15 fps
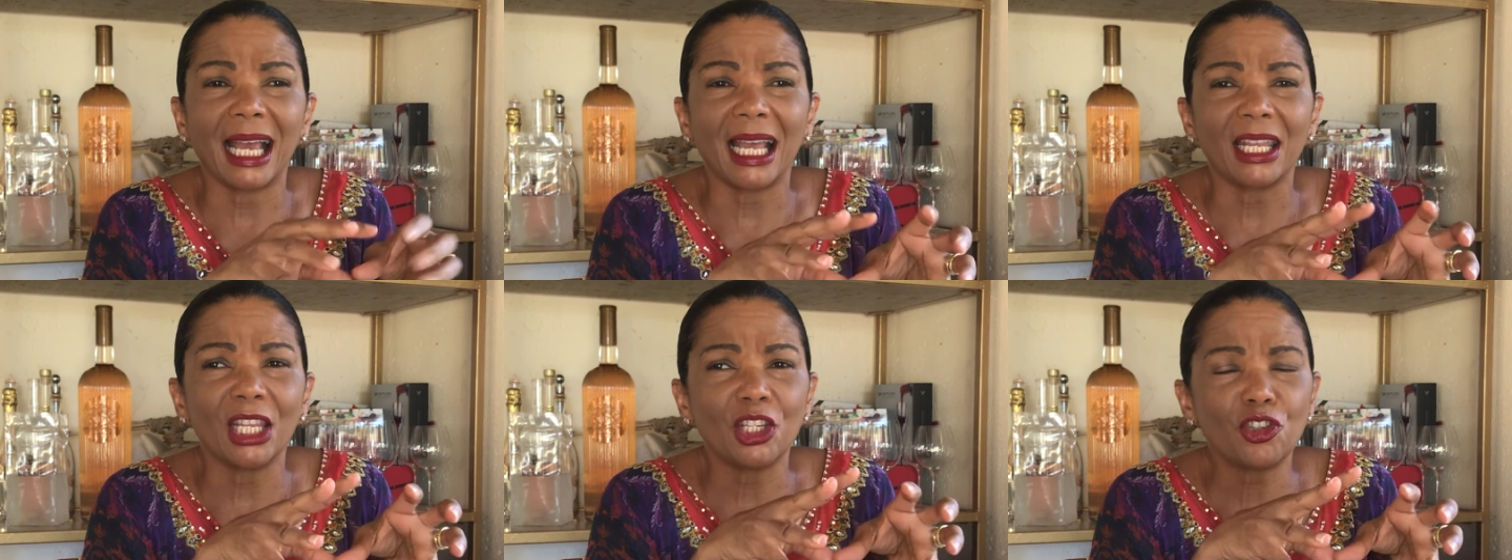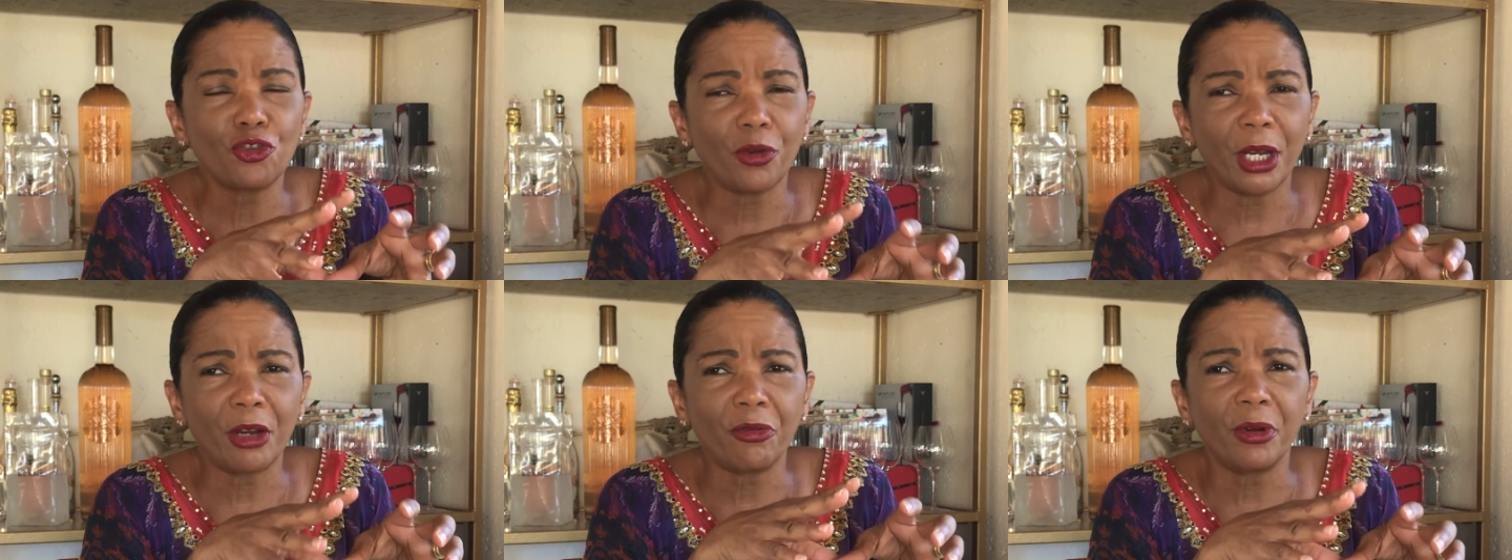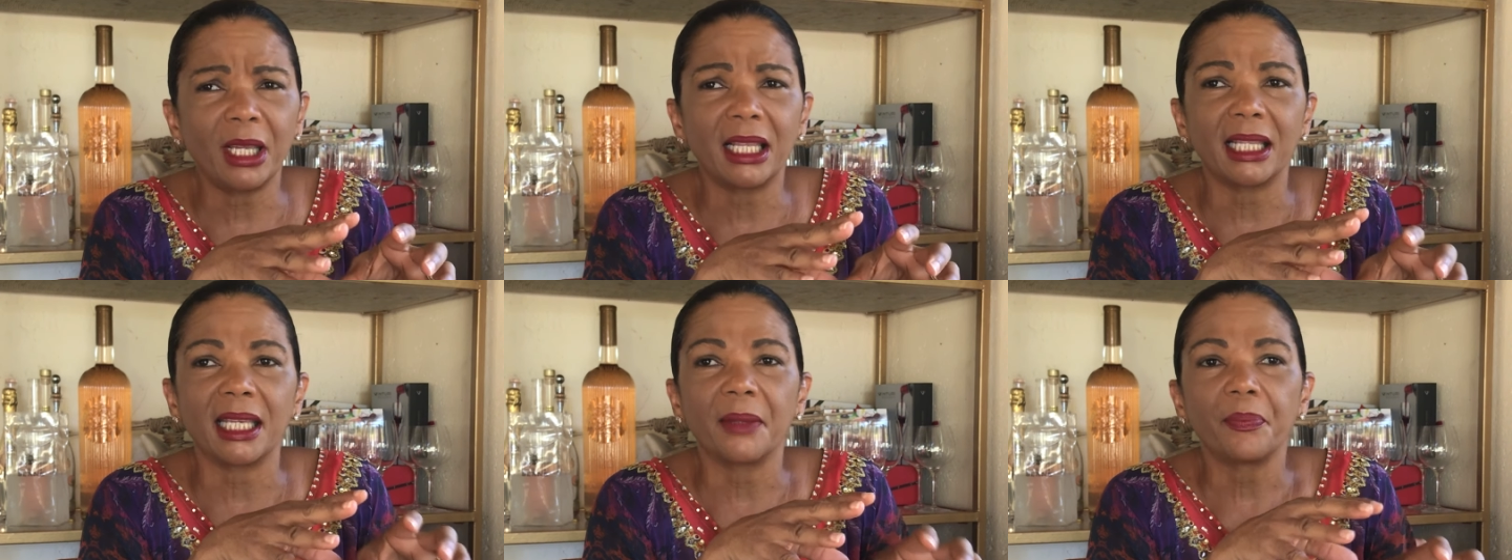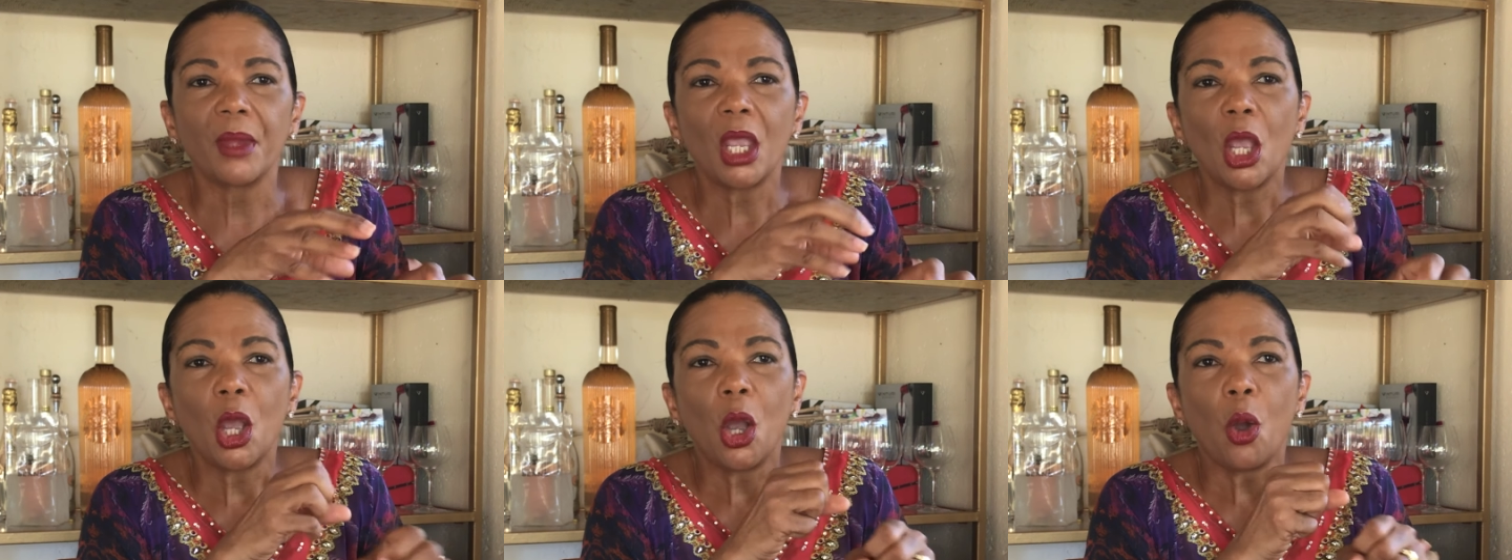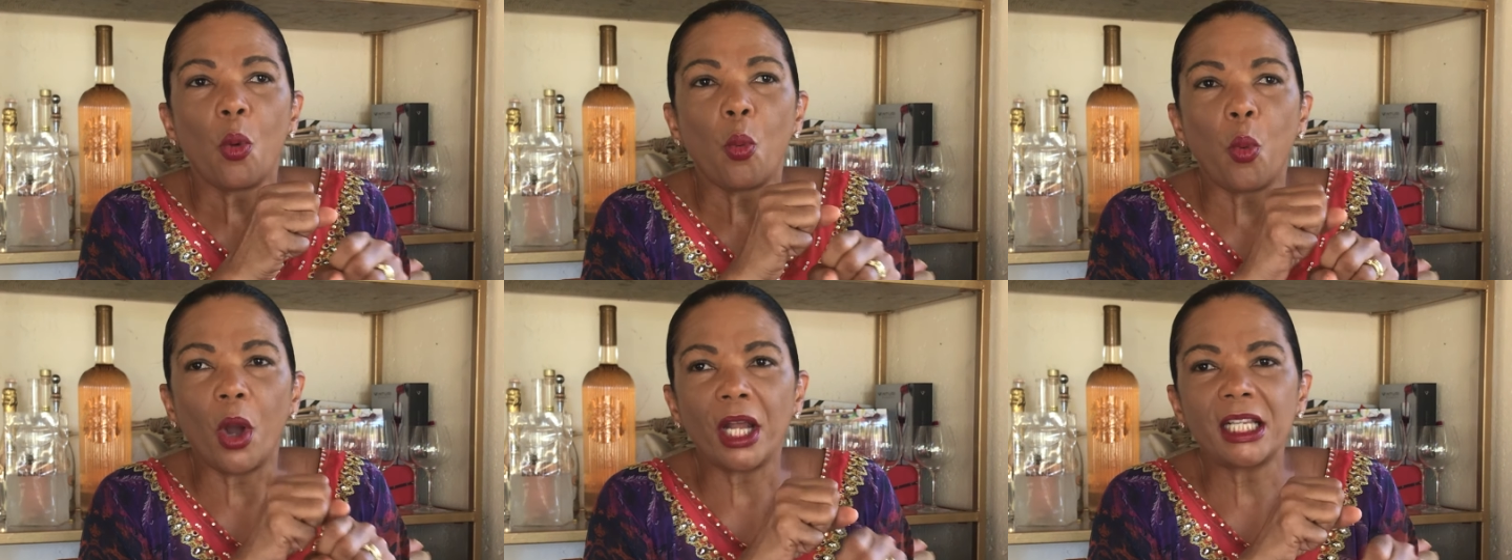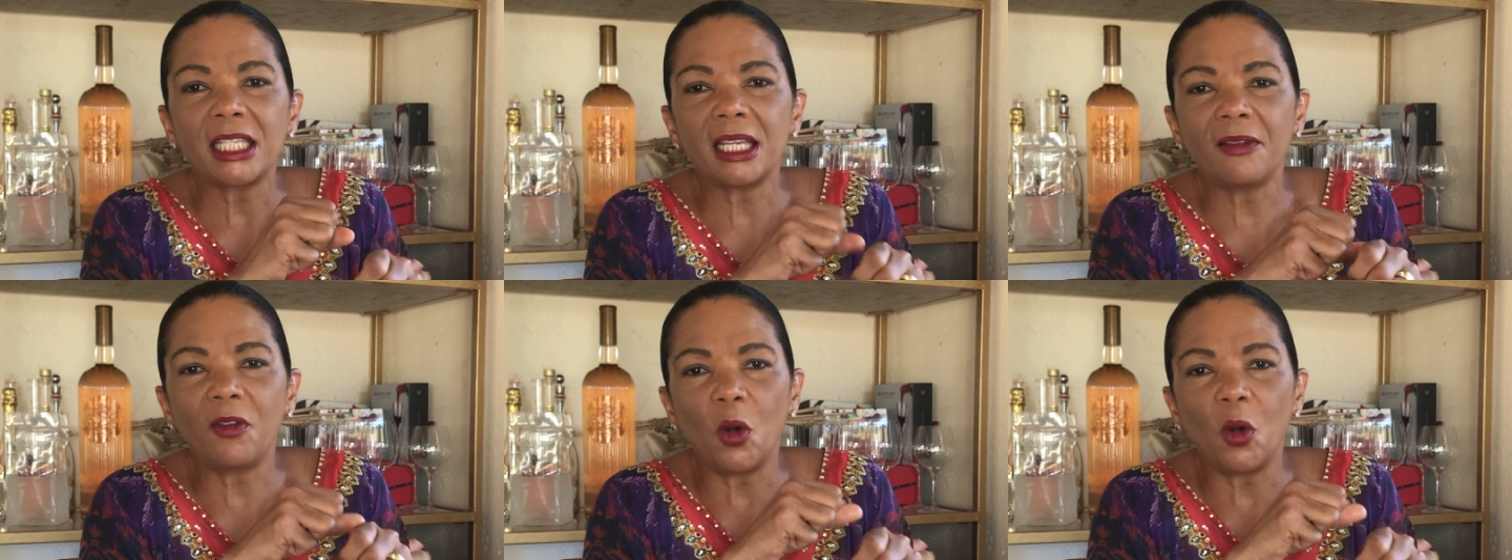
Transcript: And the trick really, once you've